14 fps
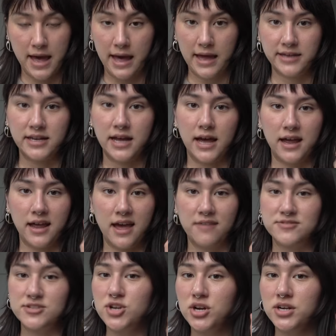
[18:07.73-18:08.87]
And I
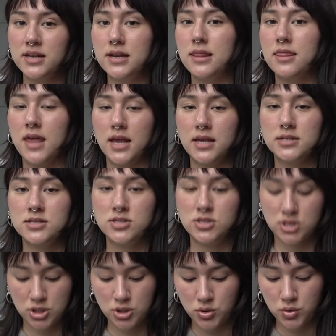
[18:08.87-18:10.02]
have started, thanks
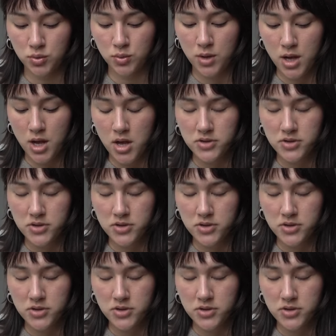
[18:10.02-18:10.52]
to